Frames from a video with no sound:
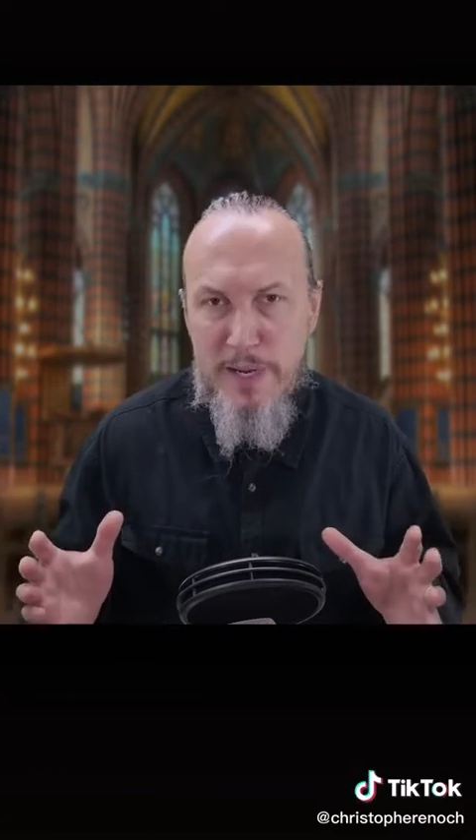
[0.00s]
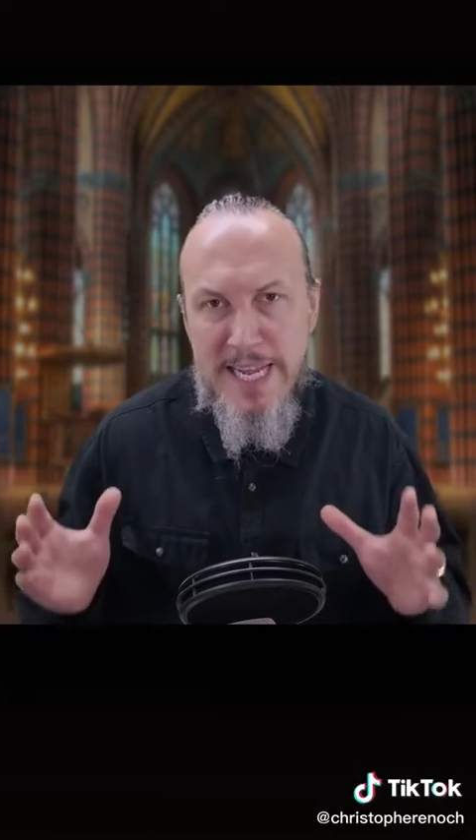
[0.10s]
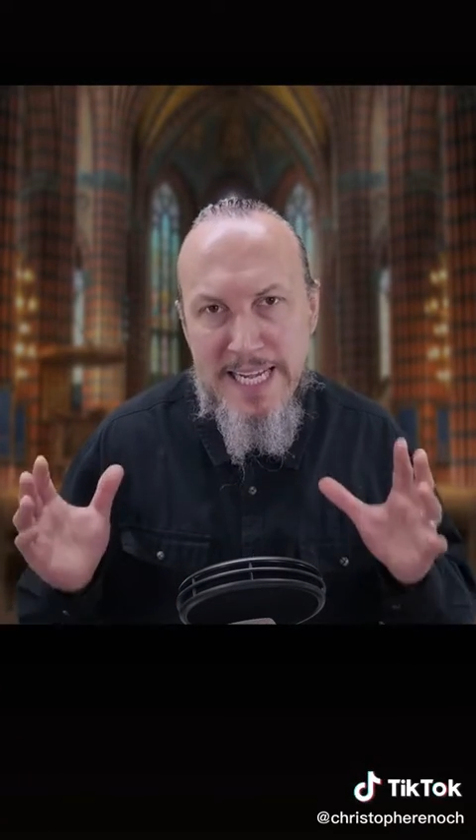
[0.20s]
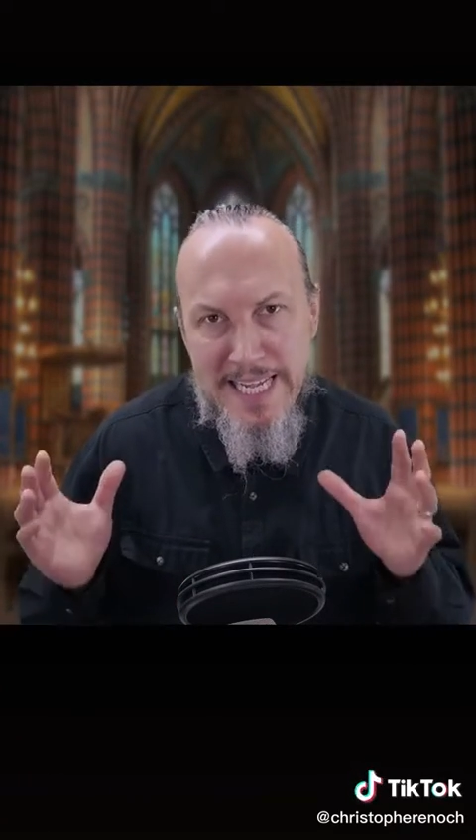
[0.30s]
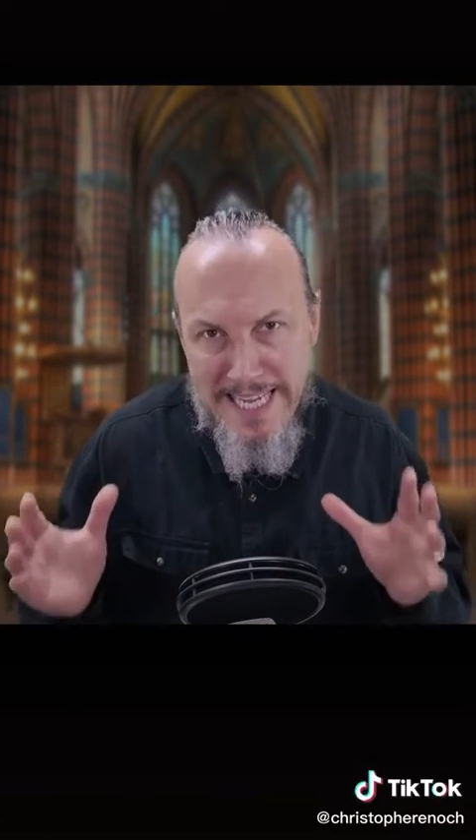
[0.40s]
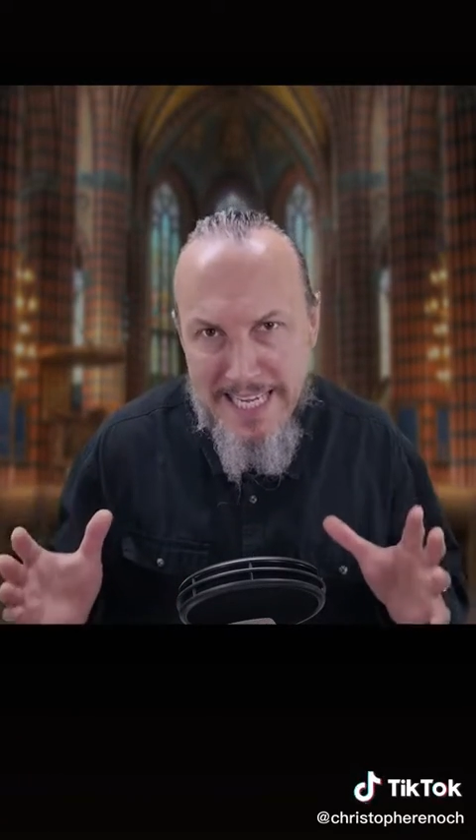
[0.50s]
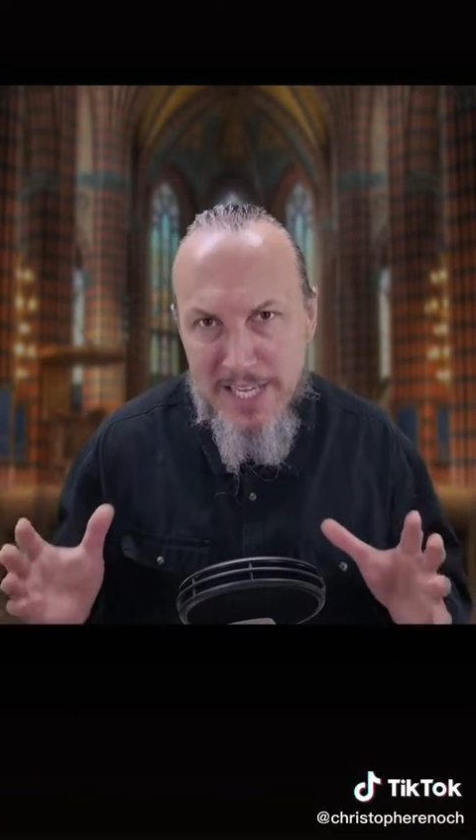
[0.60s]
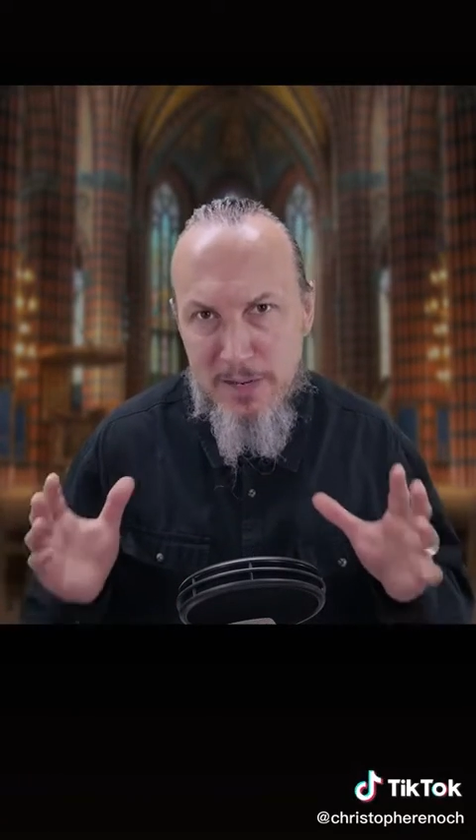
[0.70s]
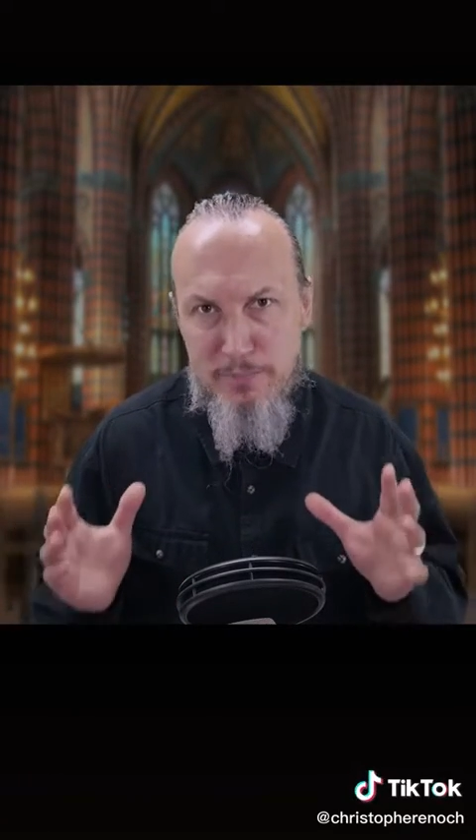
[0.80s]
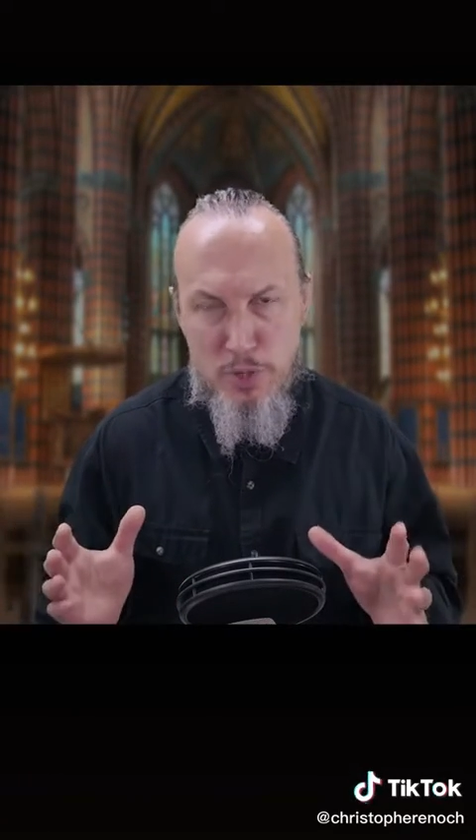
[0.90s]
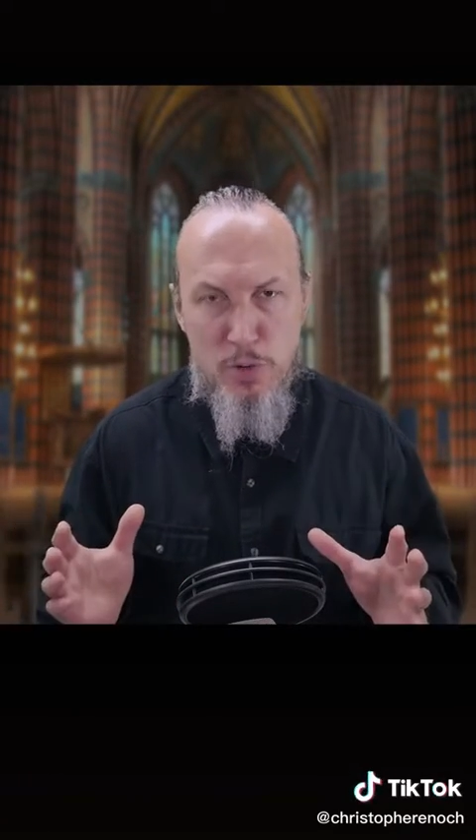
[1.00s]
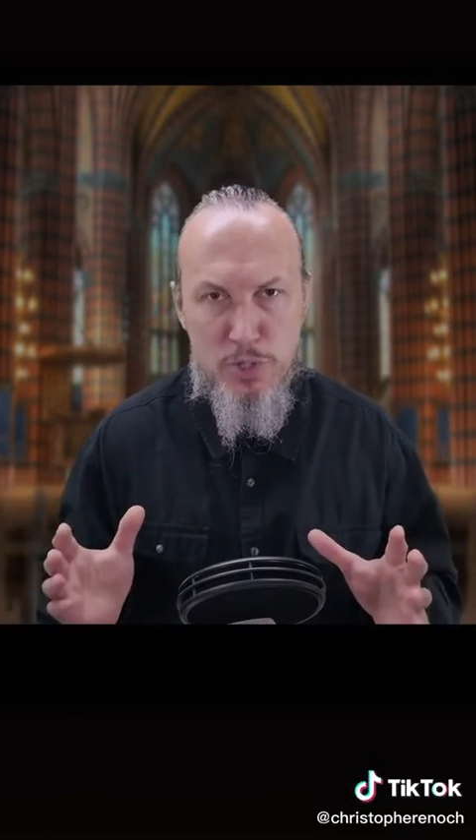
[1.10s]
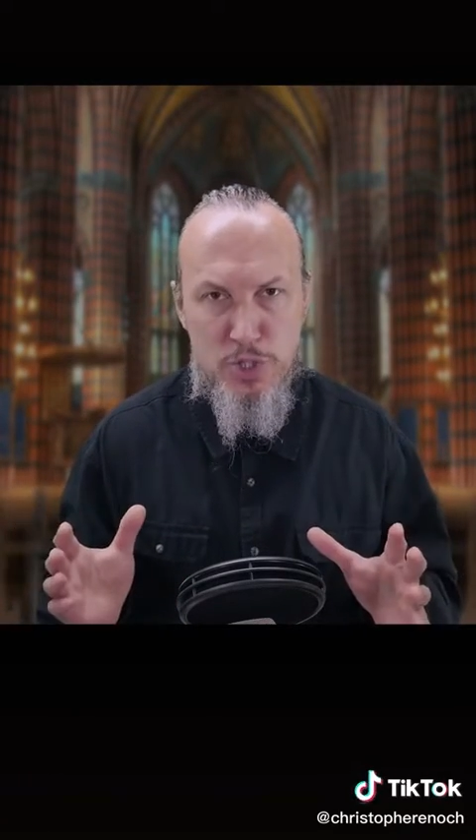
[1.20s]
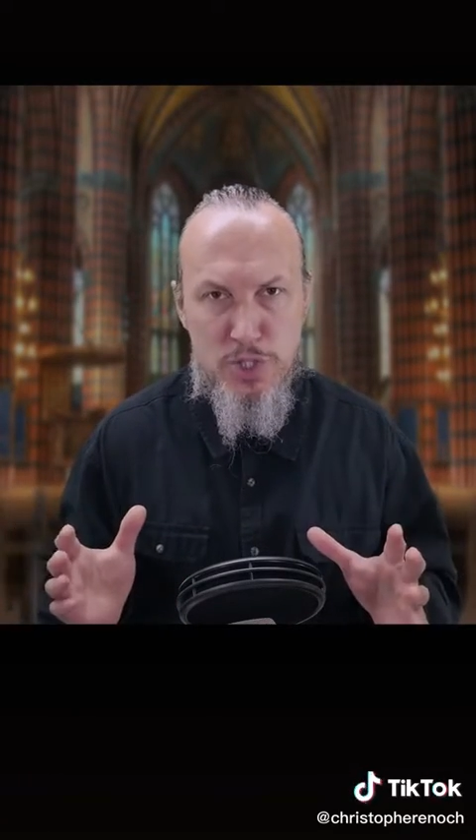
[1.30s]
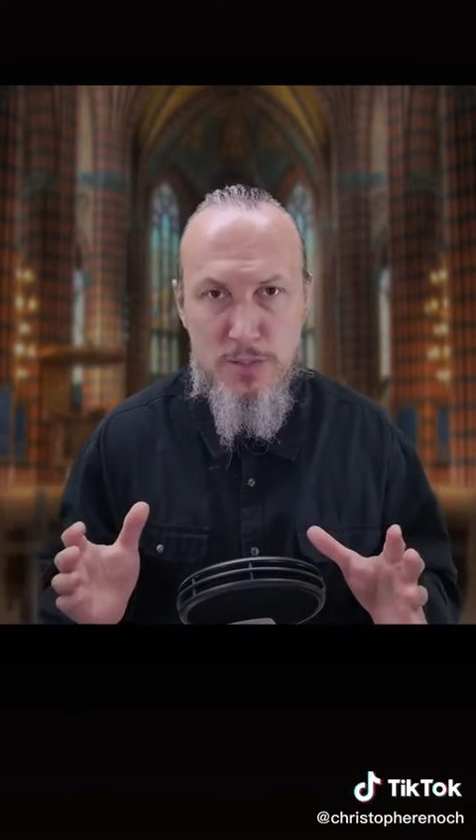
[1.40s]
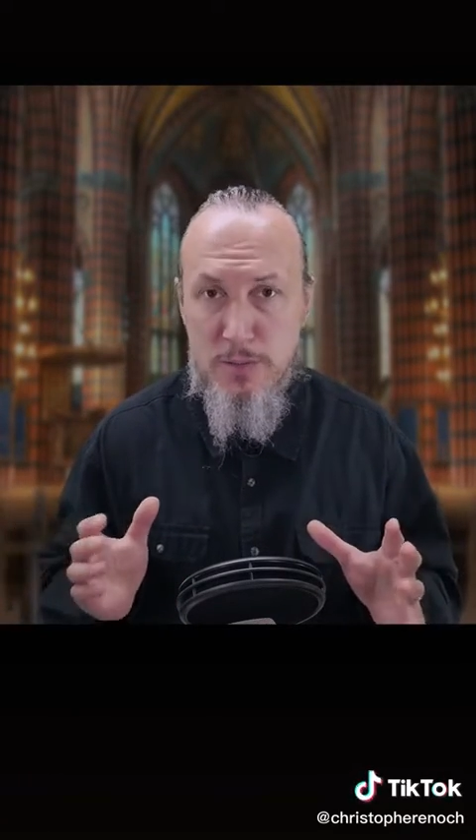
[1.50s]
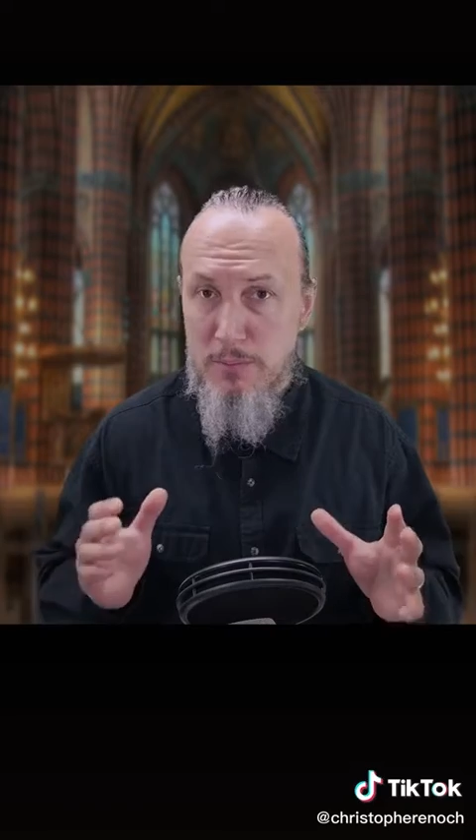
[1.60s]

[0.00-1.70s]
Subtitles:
and lenient approach